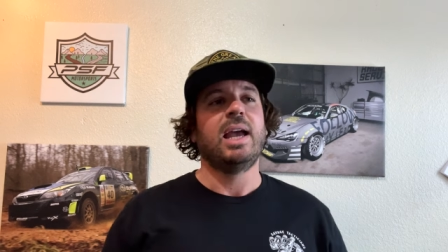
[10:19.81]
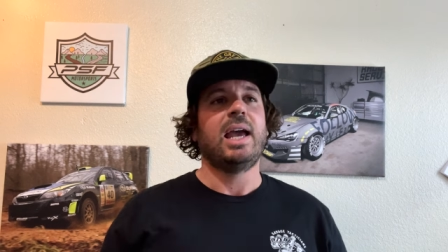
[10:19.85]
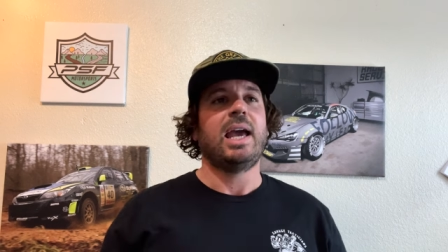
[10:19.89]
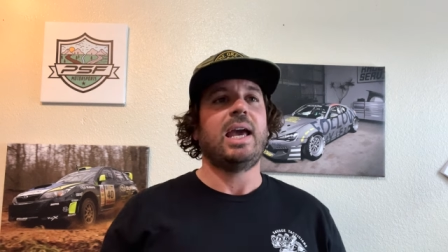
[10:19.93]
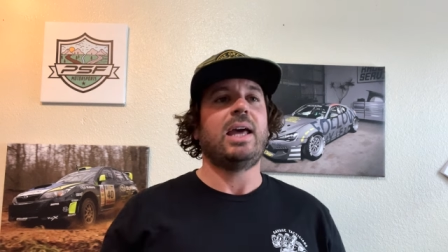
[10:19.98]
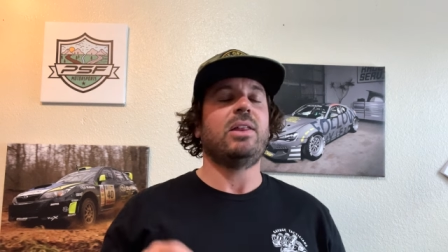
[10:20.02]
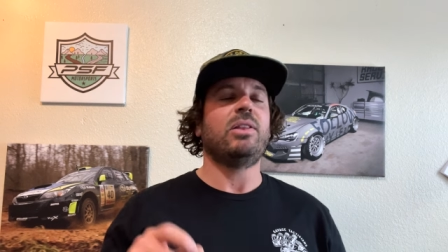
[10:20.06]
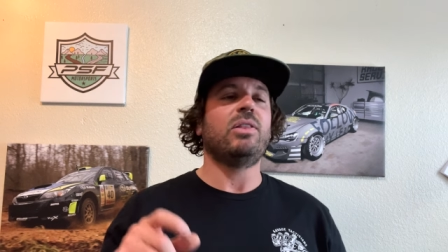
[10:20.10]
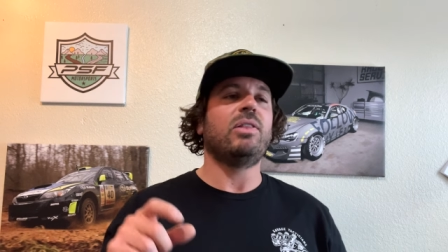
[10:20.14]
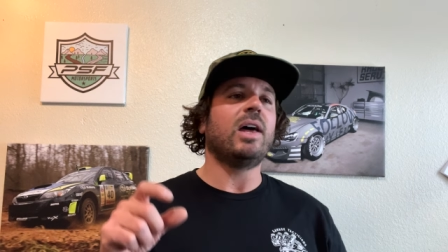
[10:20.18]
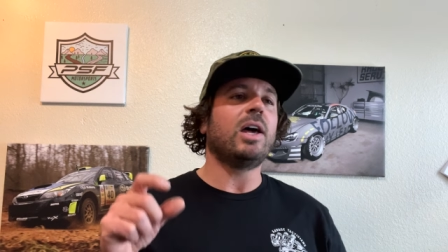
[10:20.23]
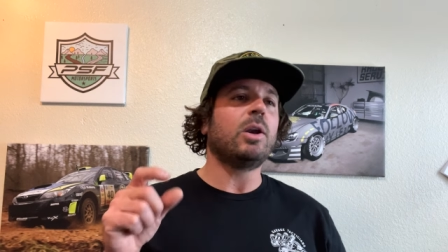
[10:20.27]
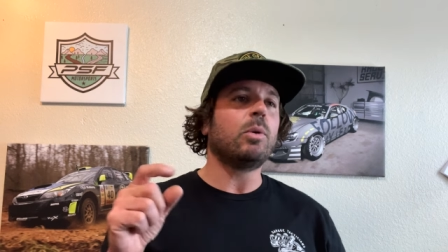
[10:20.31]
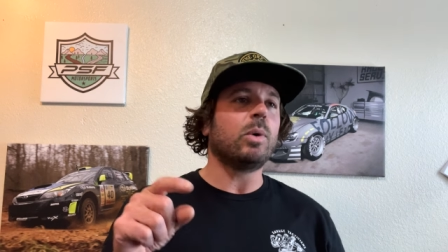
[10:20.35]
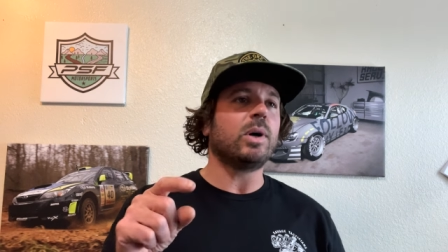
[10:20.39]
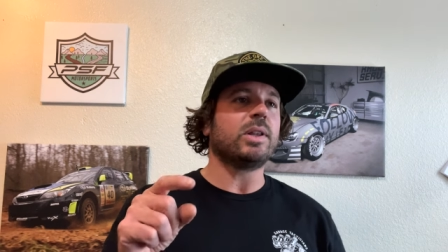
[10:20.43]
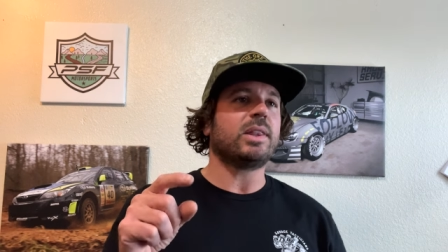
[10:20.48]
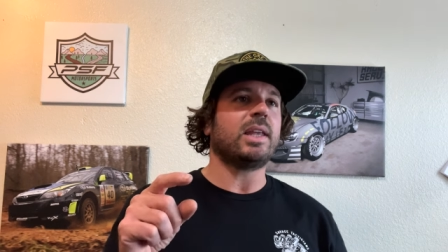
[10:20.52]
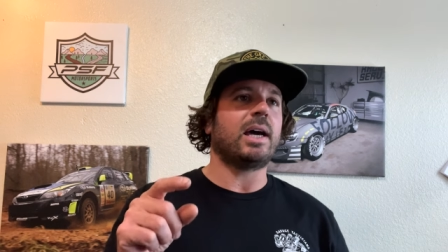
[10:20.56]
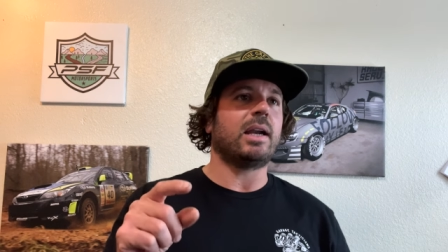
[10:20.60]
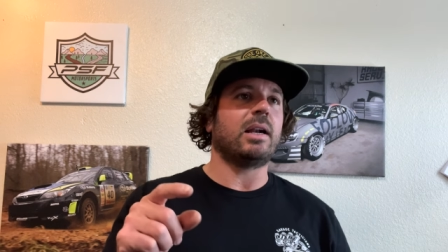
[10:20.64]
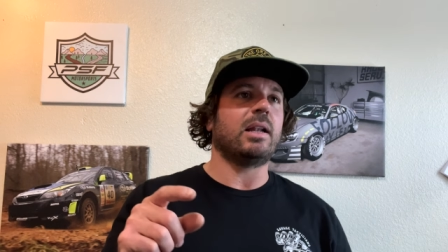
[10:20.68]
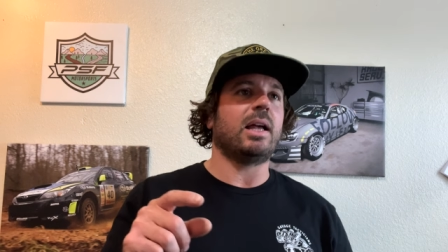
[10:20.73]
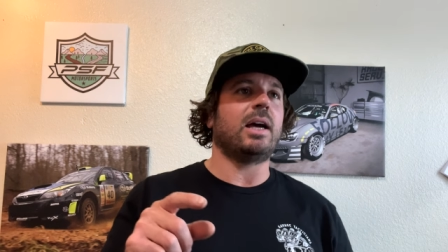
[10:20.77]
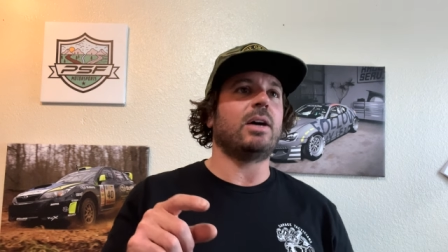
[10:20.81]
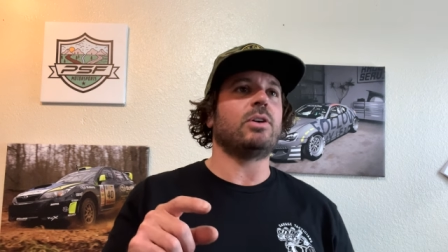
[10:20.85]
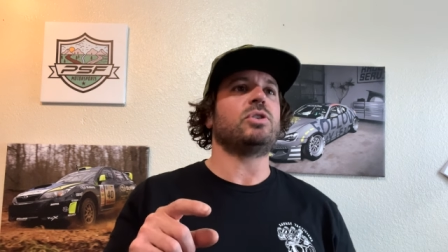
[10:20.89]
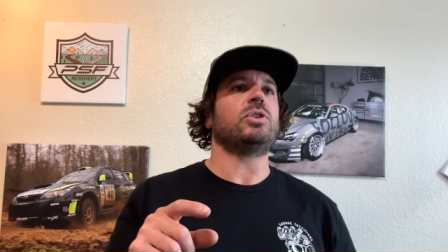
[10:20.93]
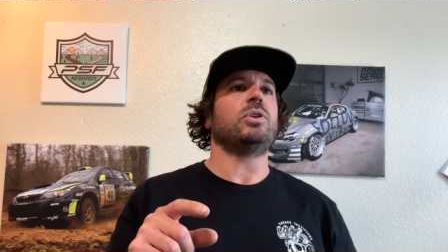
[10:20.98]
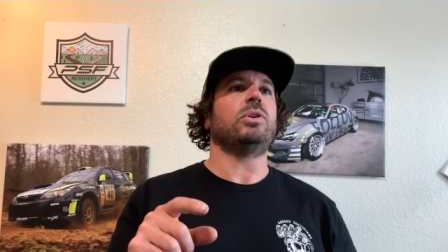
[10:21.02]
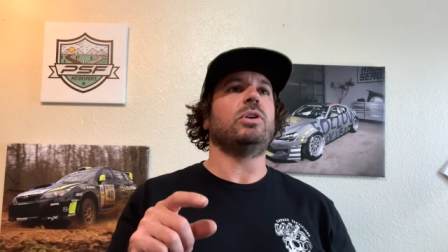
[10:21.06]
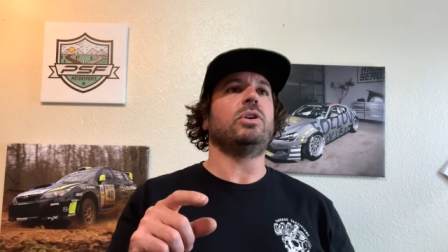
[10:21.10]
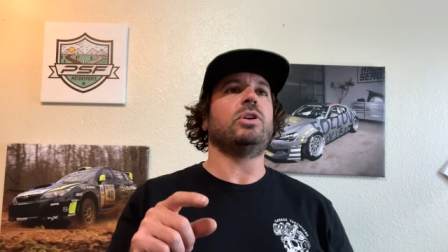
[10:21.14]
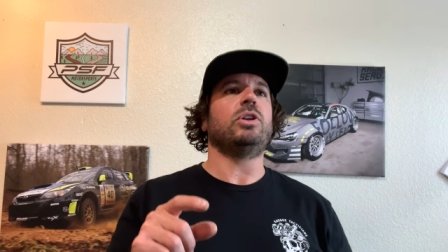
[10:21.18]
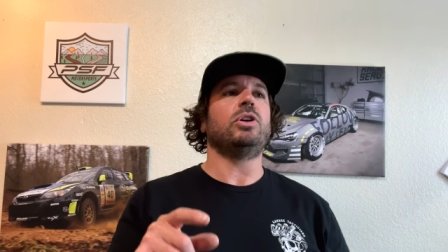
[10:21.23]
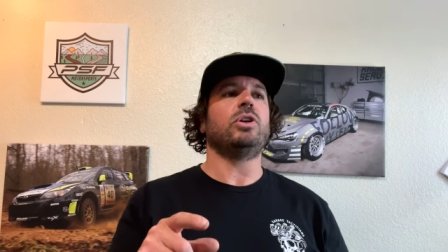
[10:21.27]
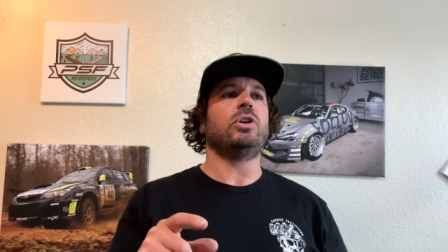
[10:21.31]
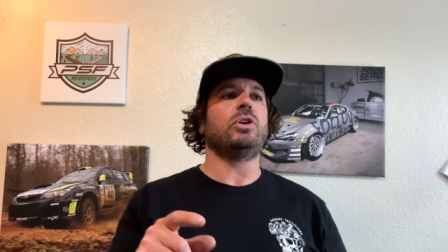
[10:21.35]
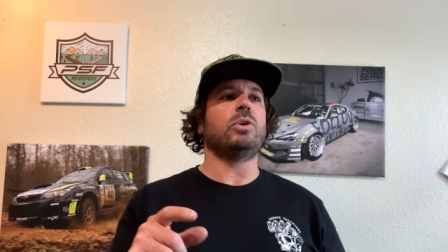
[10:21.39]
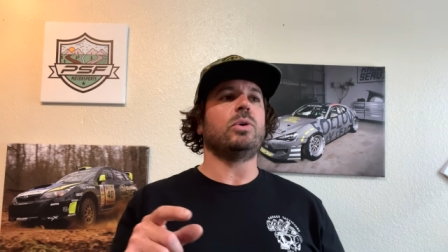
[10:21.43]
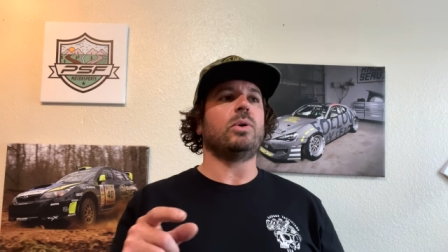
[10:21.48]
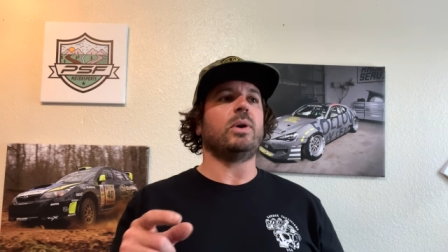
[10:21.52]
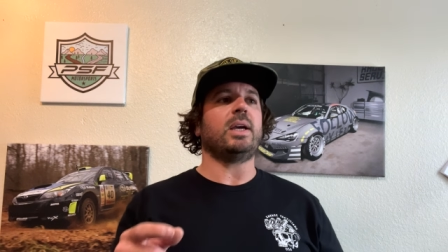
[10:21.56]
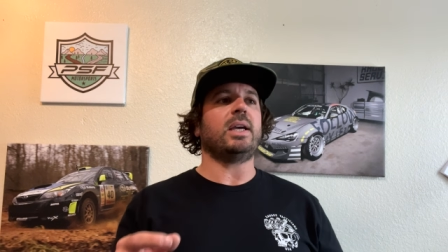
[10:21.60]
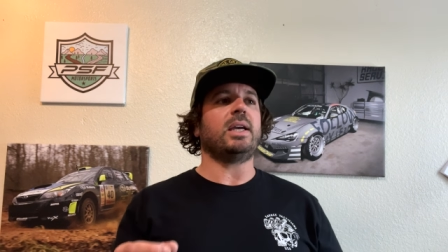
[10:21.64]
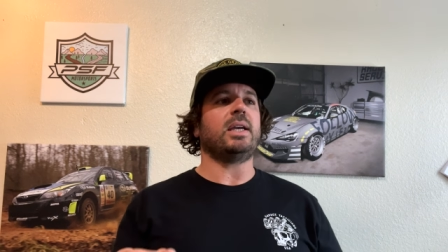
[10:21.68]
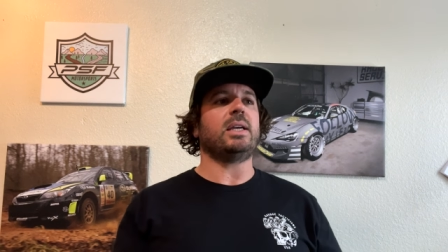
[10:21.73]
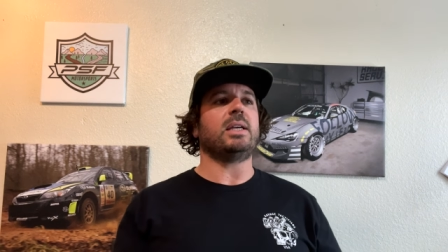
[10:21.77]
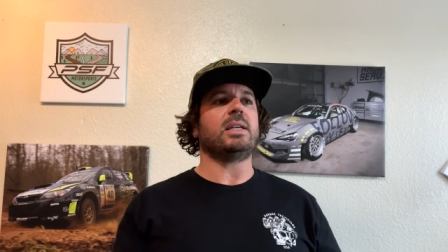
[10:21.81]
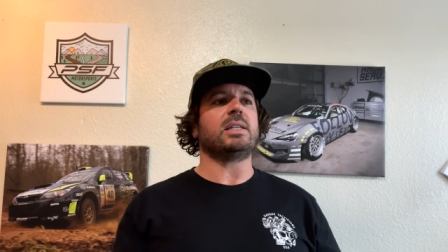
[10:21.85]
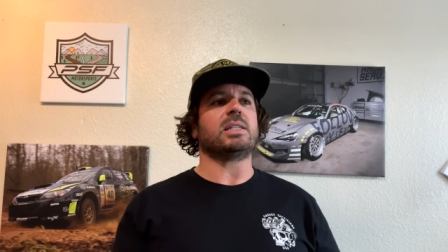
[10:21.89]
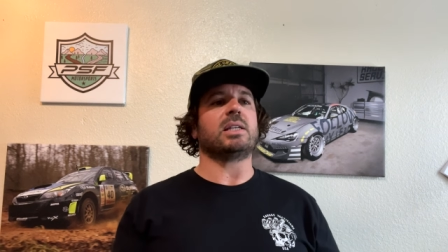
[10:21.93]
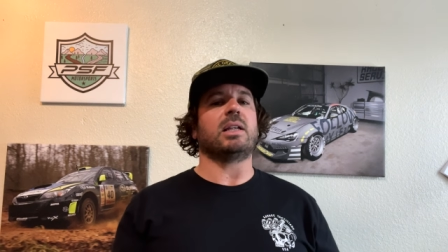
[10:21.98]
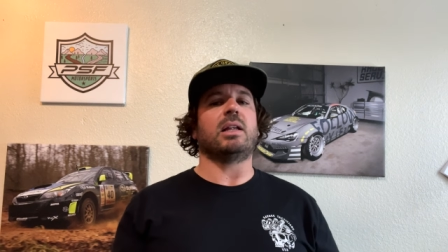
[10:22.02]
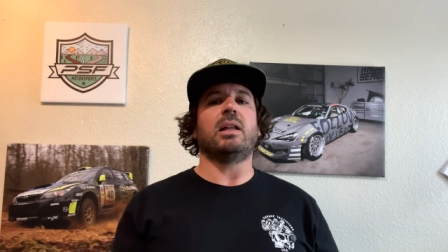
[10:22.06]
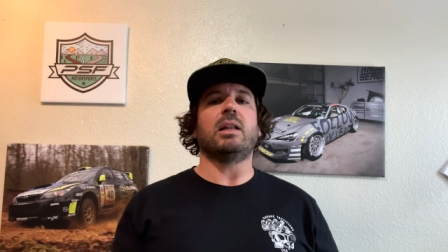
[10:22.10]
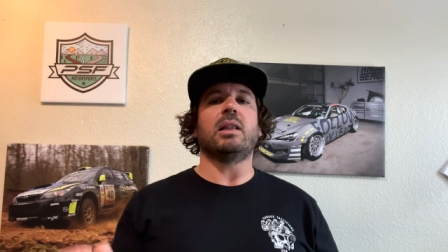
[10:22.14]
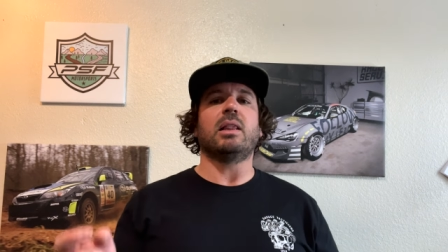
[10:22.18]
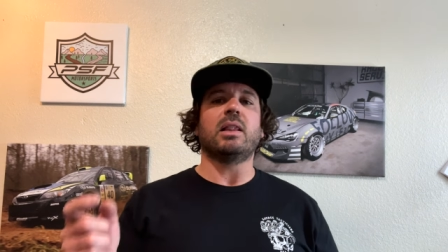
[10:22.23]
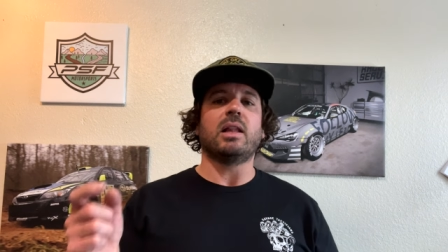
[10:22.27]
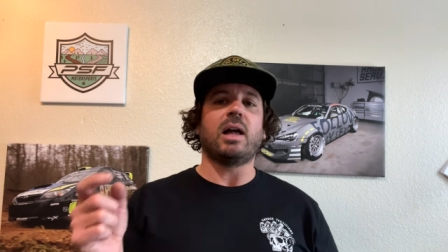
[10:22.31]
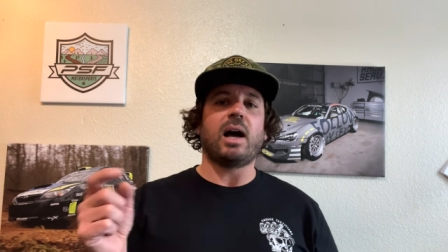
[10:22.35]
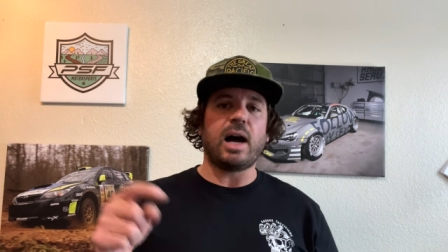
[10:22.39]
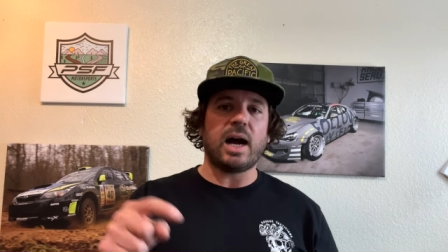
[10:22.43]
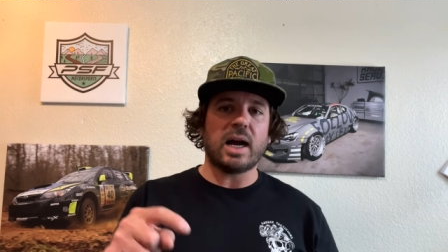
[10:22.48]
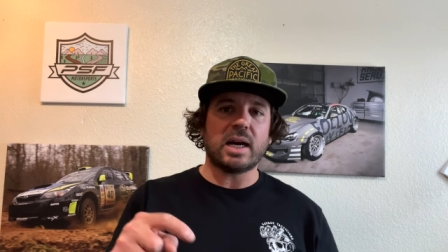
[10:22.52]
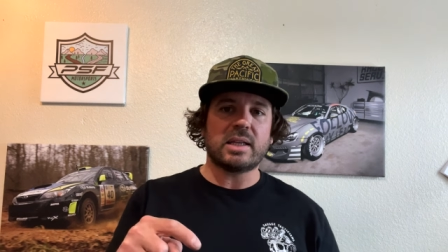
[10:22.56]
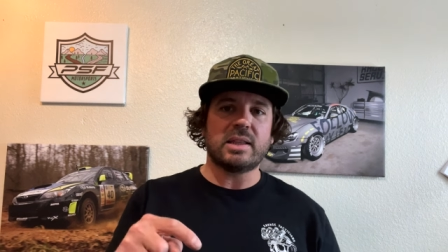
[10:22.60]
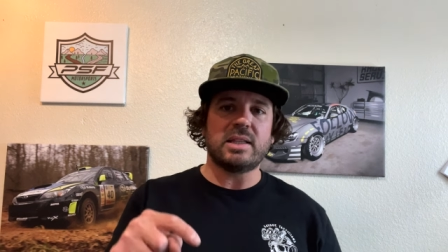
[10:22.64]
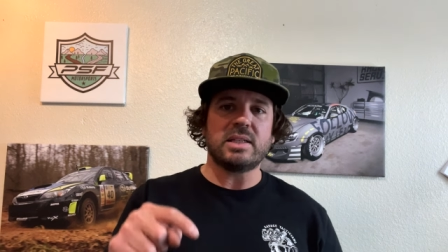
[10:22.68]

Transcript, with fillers: And then what that allows you to do is lock